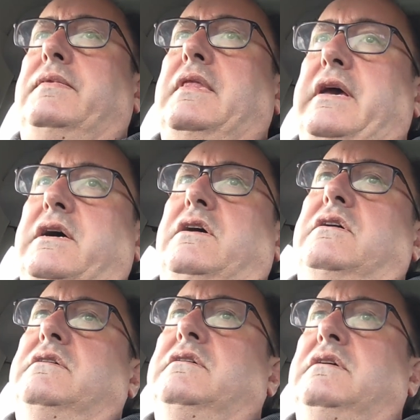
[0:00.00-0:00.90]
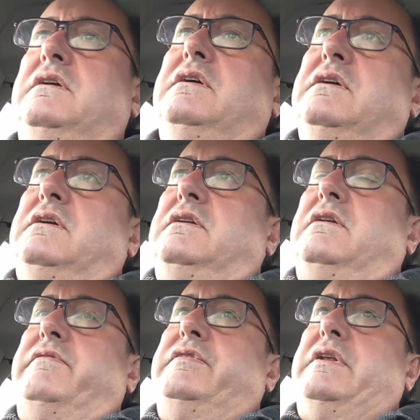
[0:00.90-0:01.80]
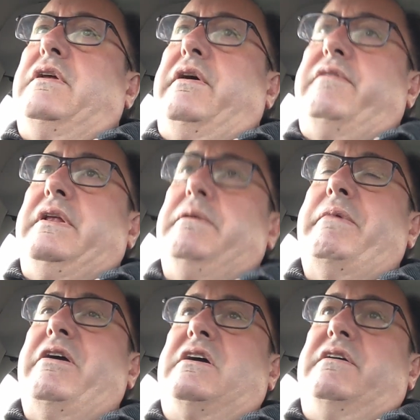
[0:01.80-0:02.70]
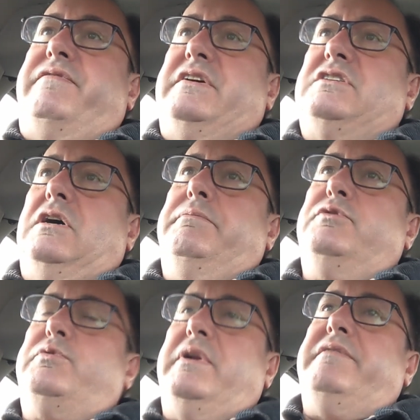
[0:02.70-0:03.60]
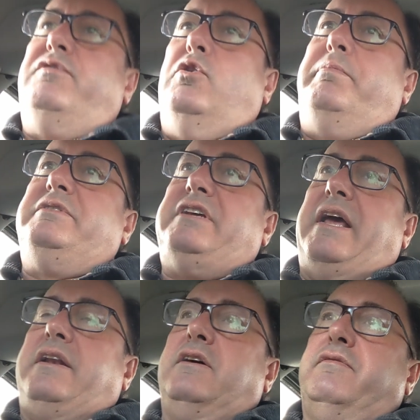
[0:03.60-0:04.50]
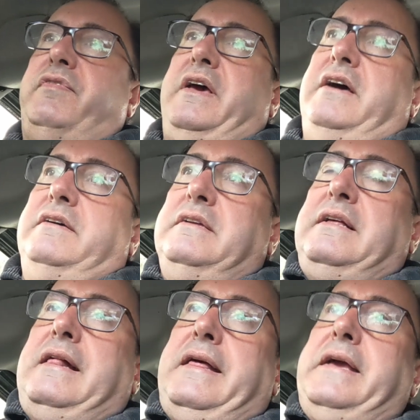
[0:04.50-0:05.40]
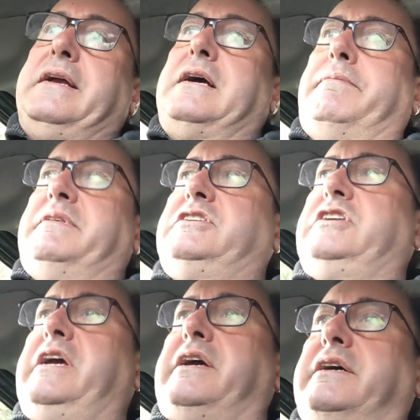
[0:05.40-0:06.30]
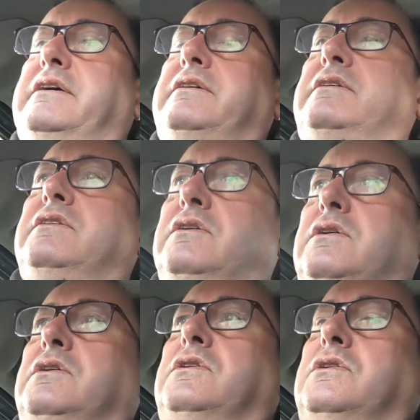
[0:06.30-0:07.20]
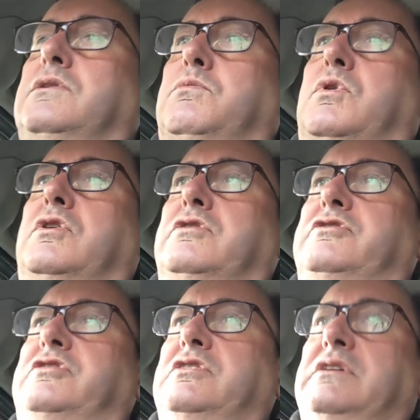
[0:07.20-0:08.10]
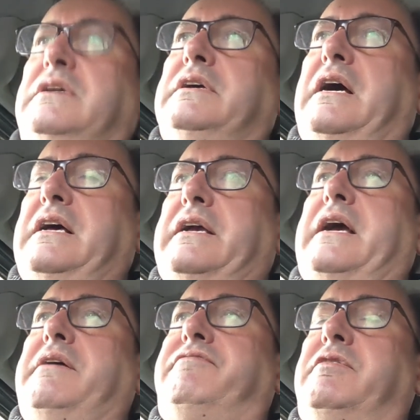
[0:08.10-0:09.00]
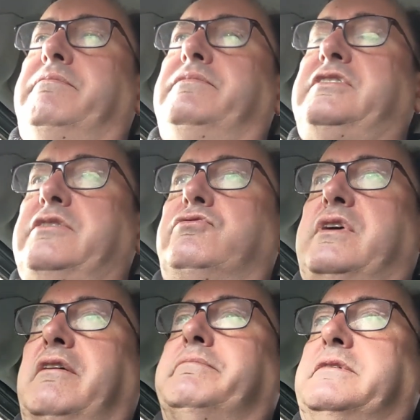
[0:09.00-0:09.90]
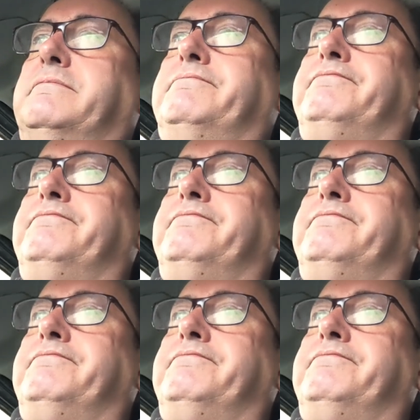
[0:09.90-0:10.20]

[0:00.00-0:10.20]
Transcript: They are, in America, for example, 24% of their income this year was uh, came from central government,